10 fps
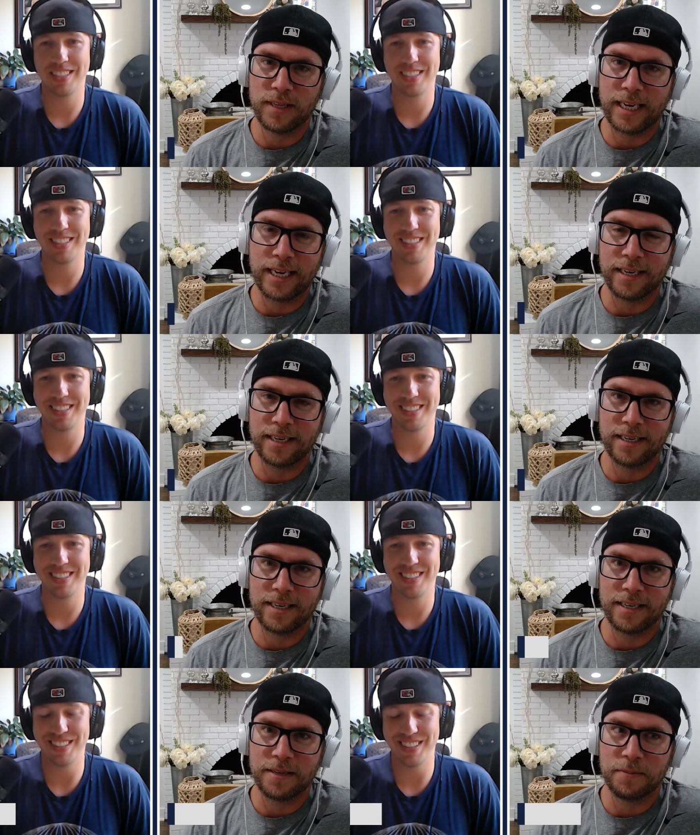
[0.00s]
Speaker 1: that.
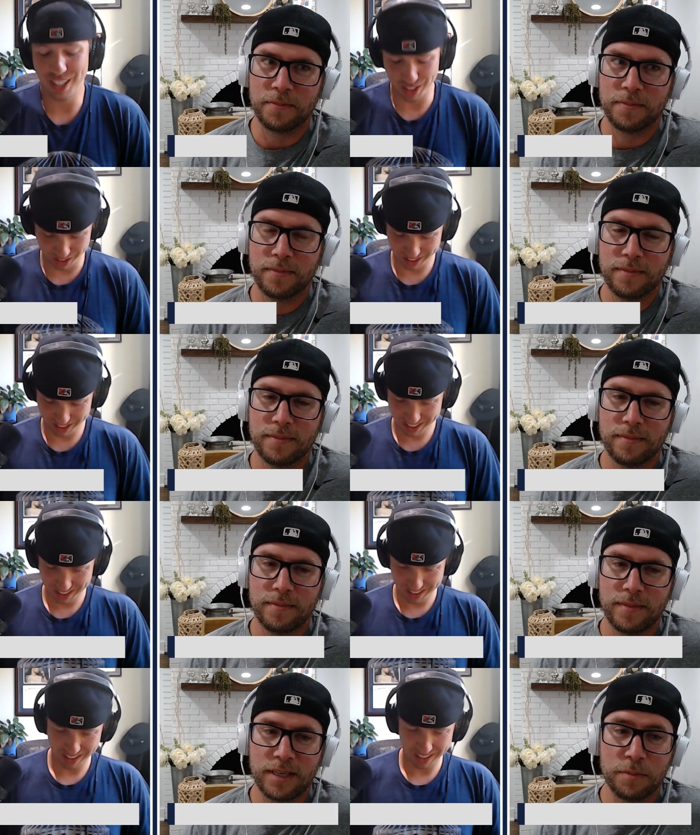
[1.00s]
Um,
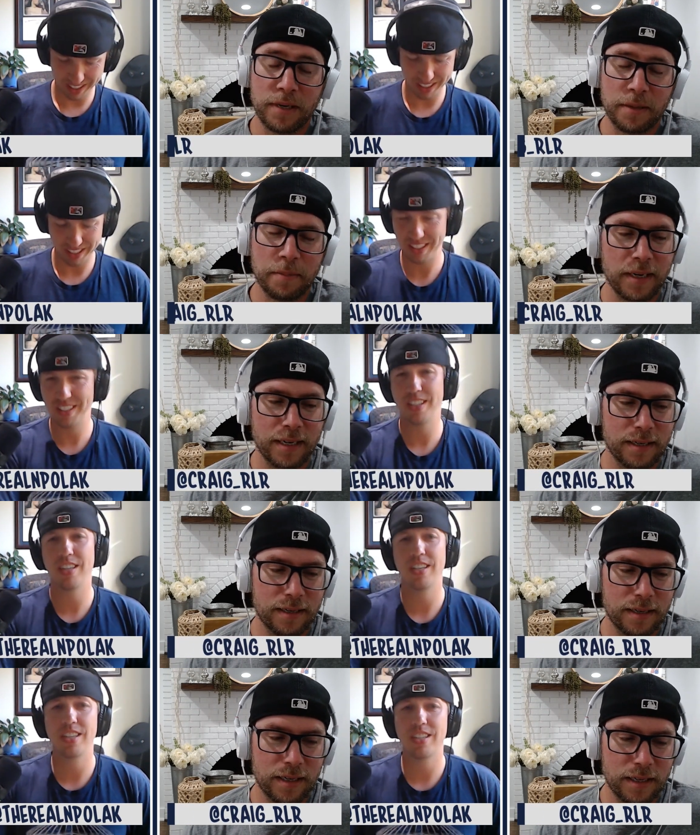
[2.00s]
it's been a minute.
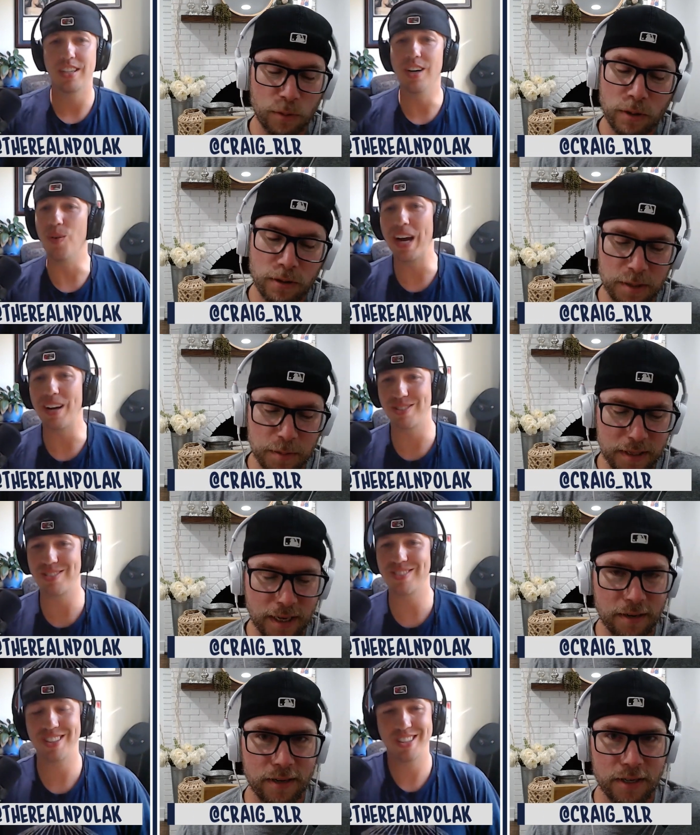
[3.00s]
There were oh, Christmas oh, wow.
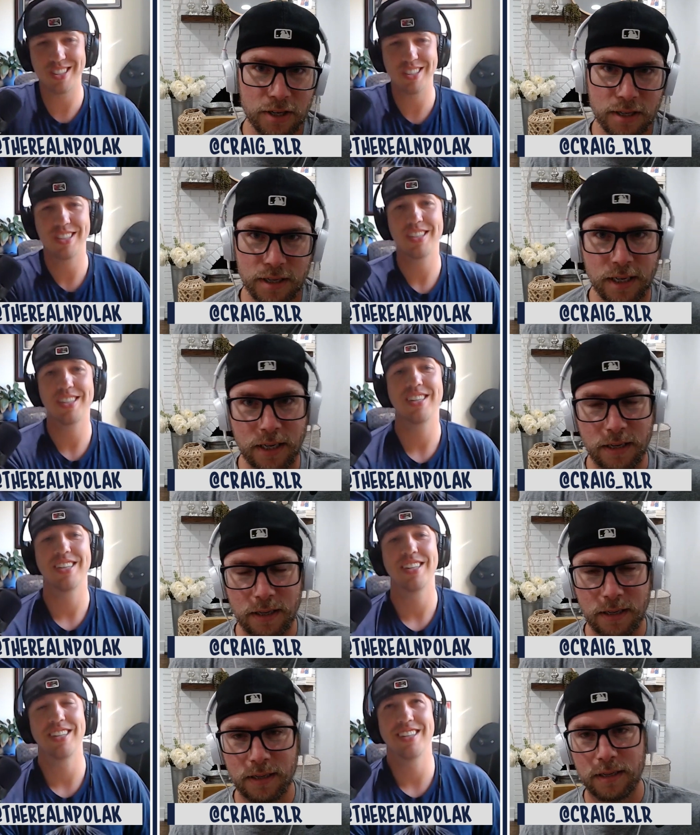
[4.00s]
decorations in
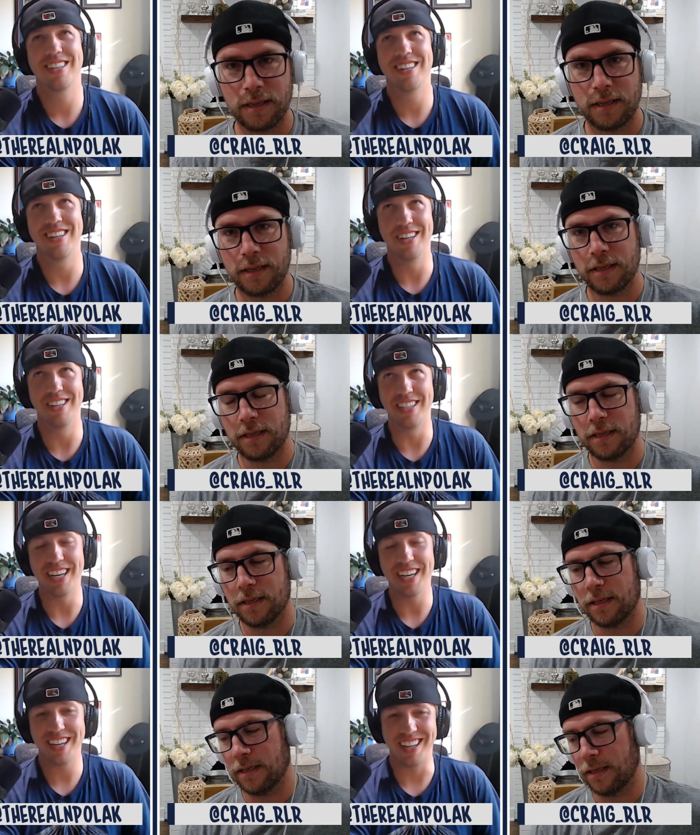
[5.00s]
here
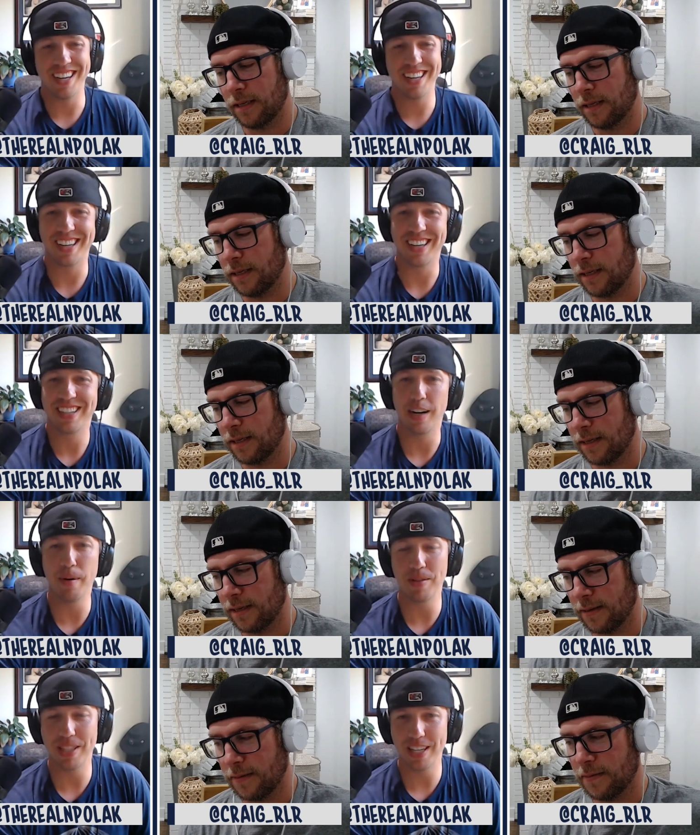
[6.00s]
Speaker 2: yeah, yeah, yeah.
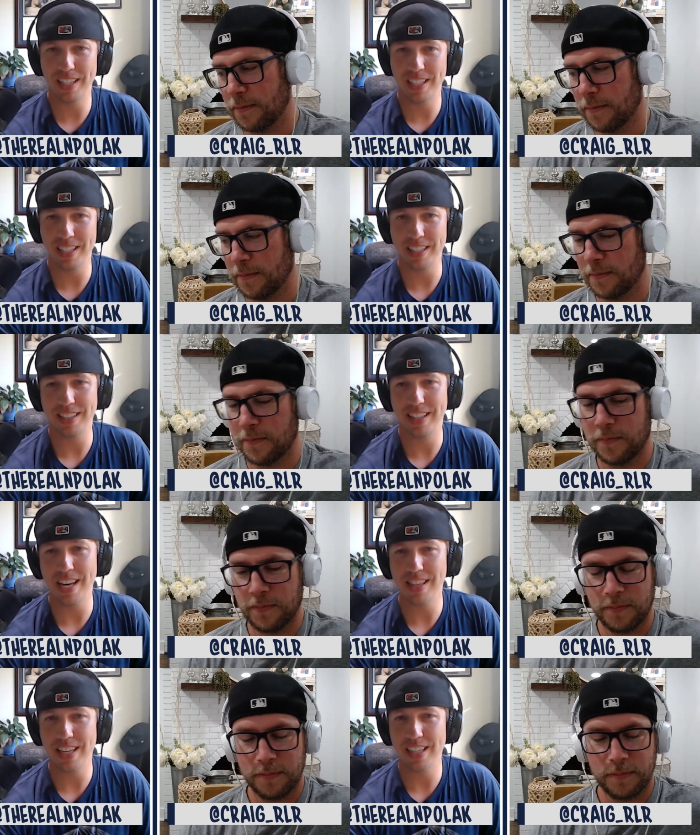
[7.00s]
I remember the
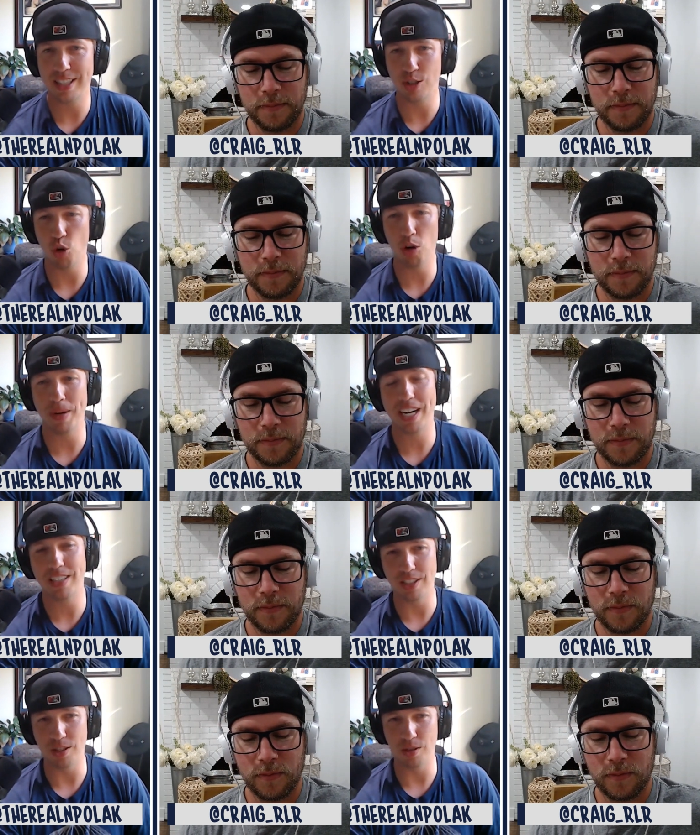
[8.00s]
the and the uh, the door
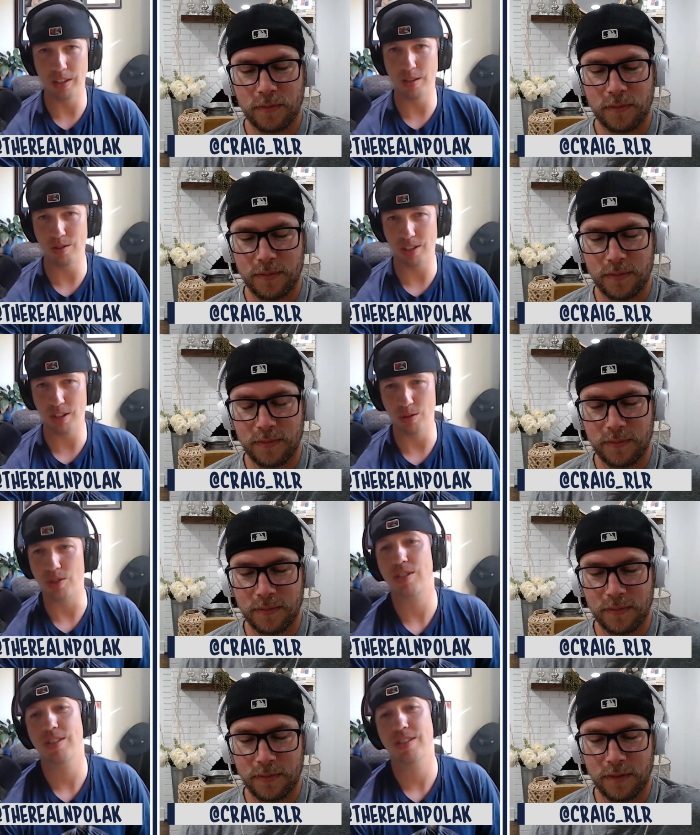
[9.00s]
behind you. Uh, there was a
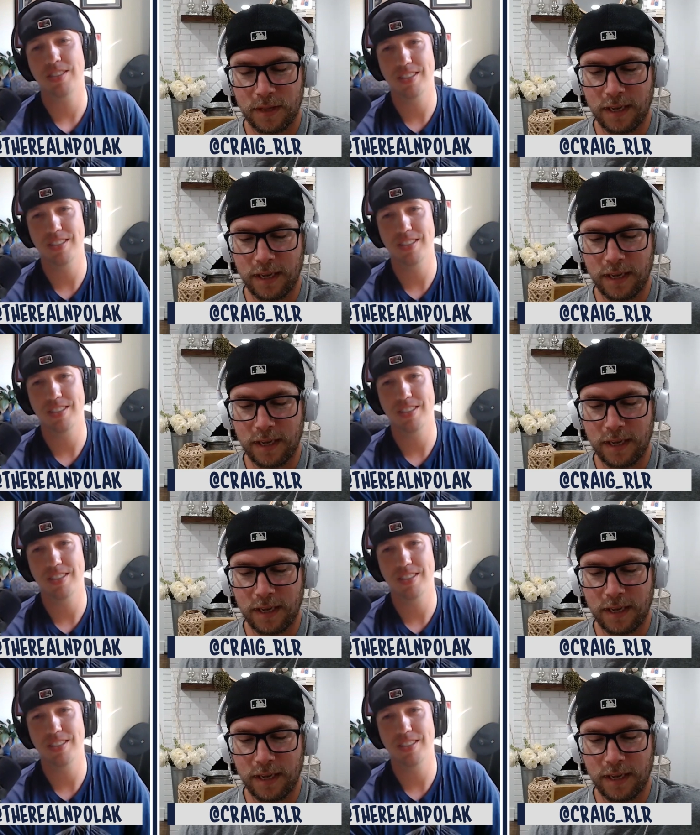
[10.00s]
ghost.